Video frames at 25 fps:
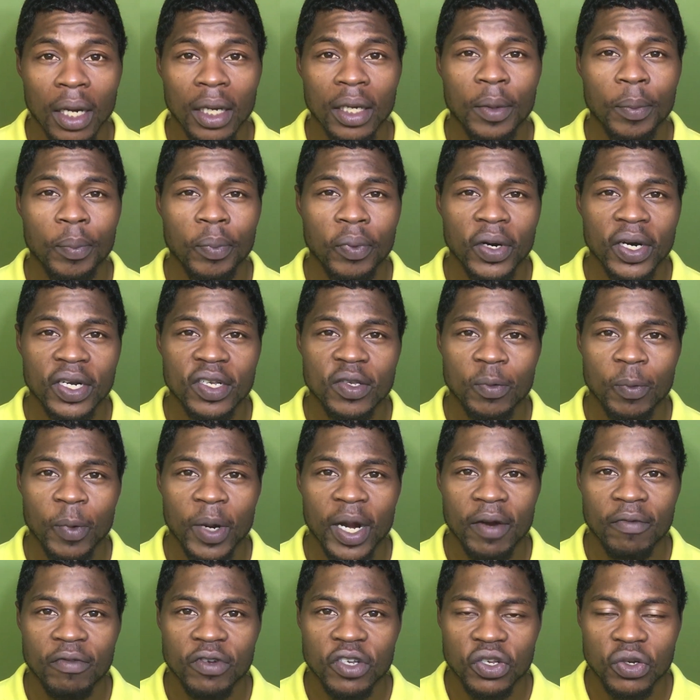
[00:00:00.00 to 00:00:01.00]
Uncompressed
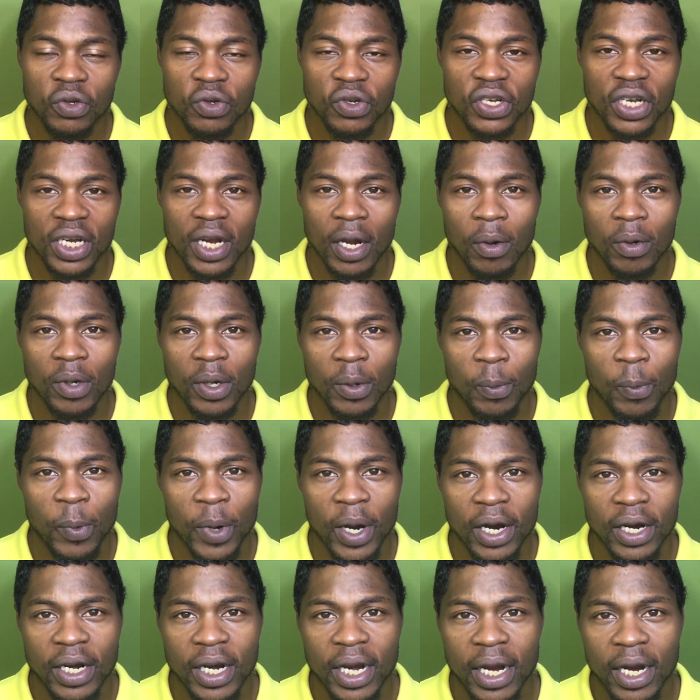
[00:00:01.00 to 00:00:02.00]
wavers usually only
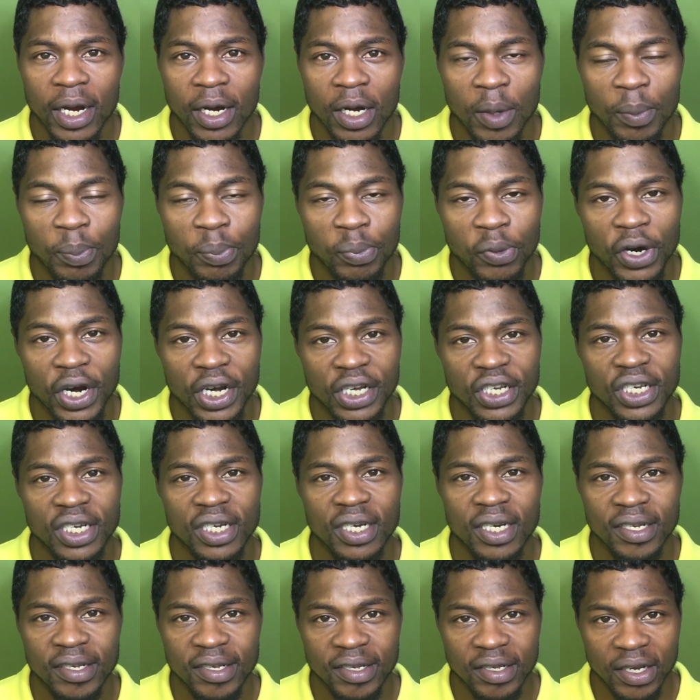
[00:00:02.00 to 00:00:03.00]
wear their
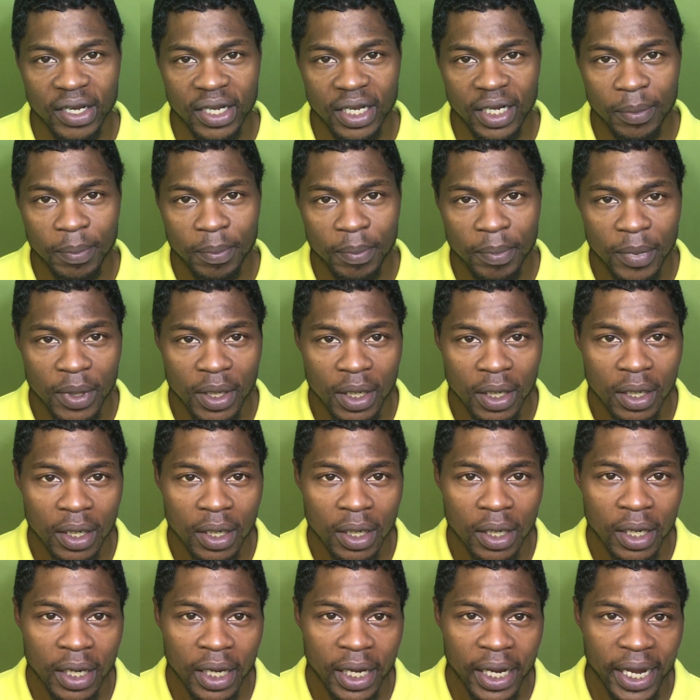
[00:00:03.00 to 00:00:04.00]
compression to sleep,
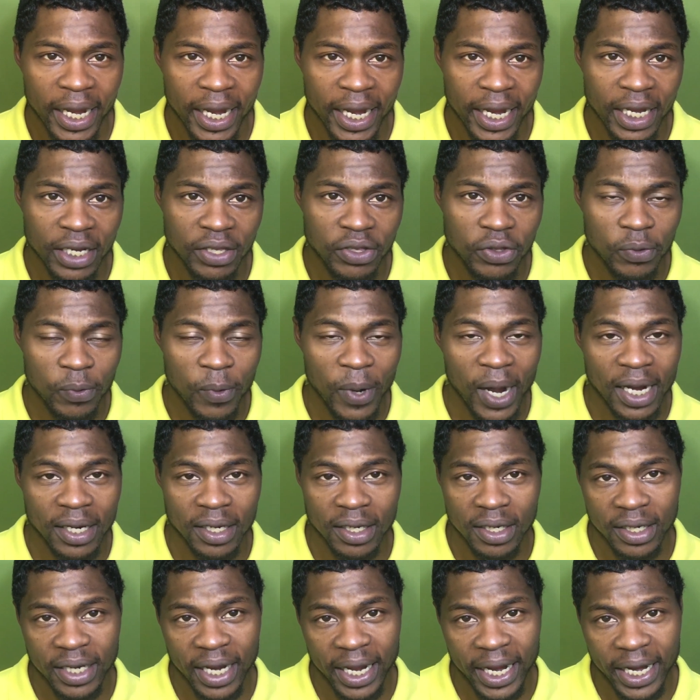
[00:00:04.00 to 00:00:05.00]
and
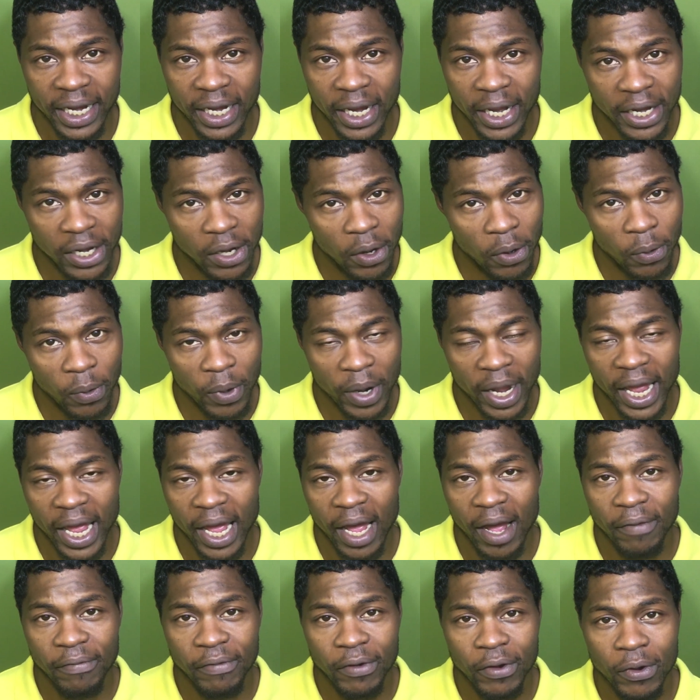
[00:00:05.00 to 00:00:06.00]
throughout the day they don't
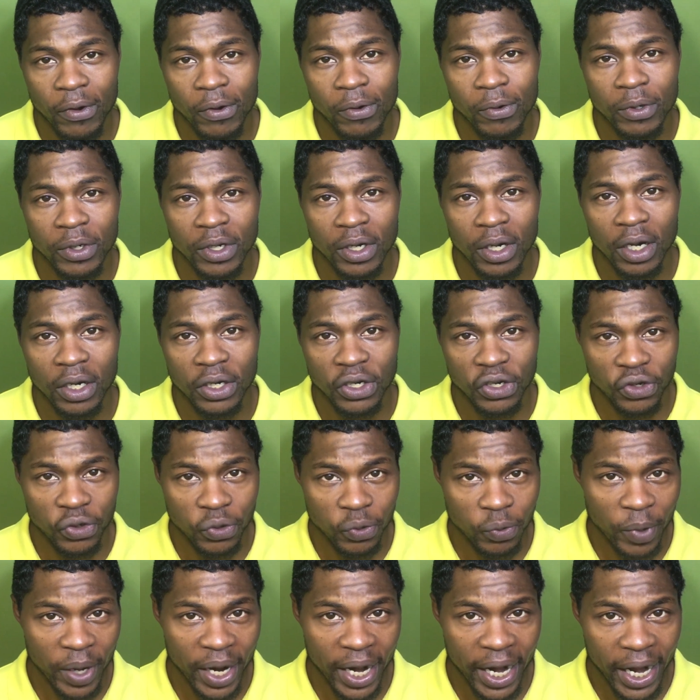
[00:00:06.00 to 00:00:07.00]
have on a
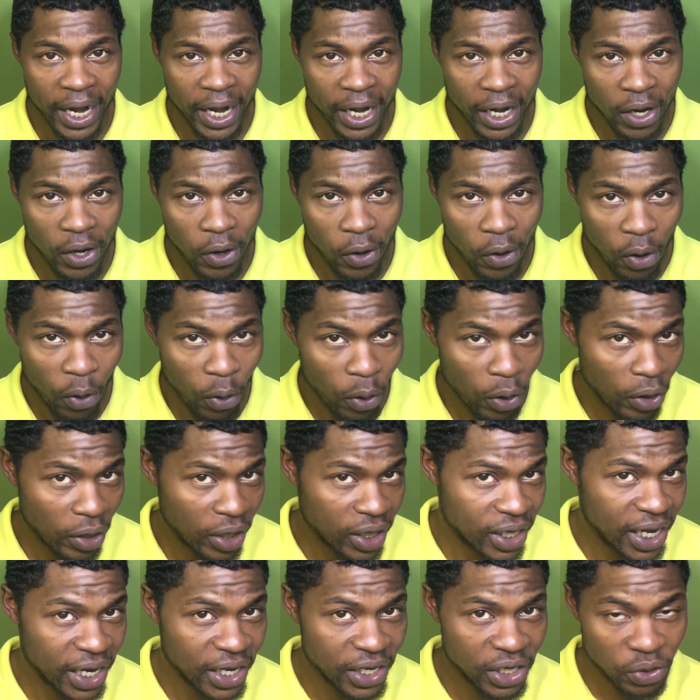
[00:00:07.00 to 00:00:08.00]
do-rag,
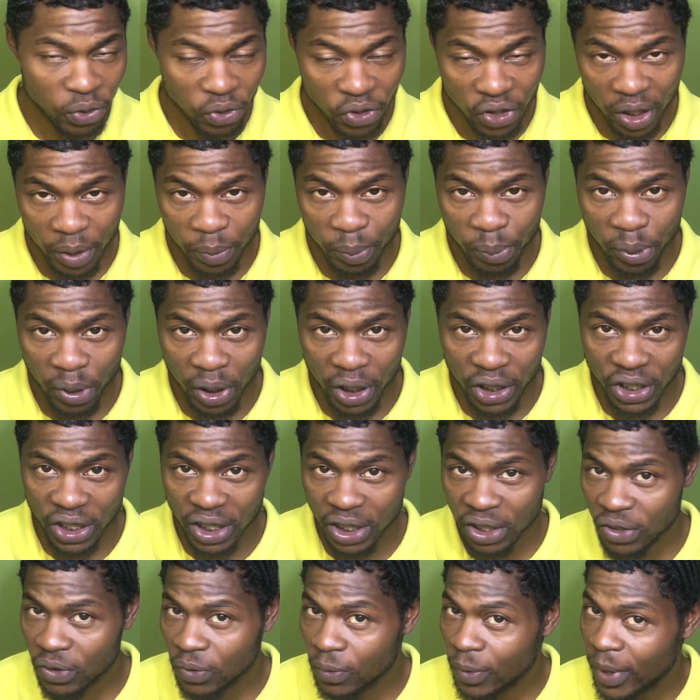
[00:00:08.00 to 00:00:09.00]
or they're usually
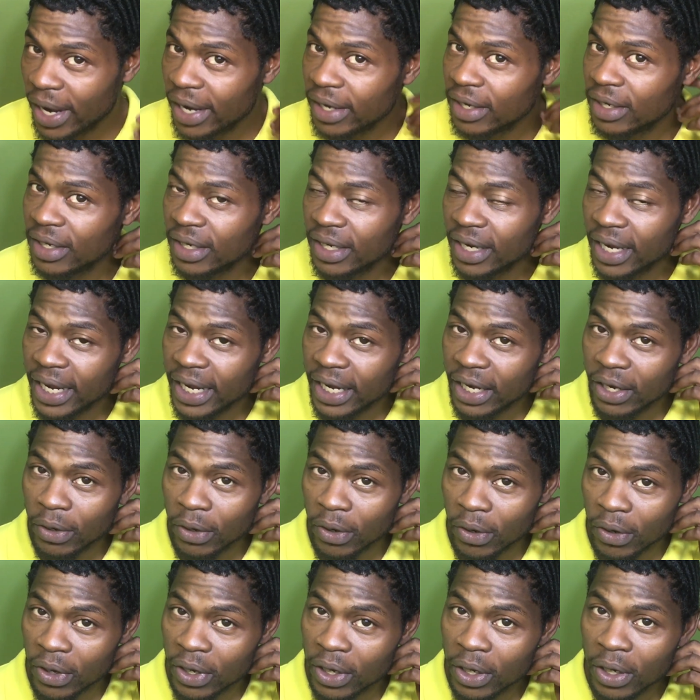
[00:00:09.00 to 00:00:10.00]
brushing throughout the day,
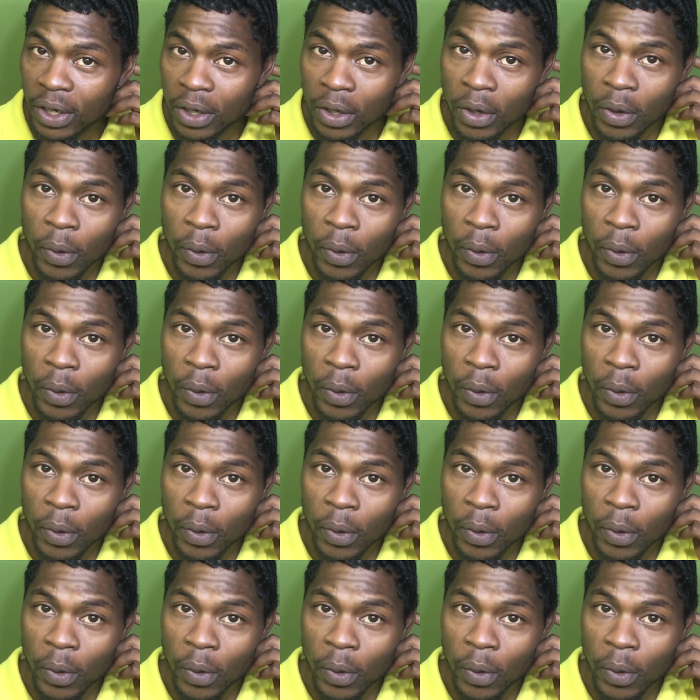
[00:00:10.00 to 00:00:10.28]
or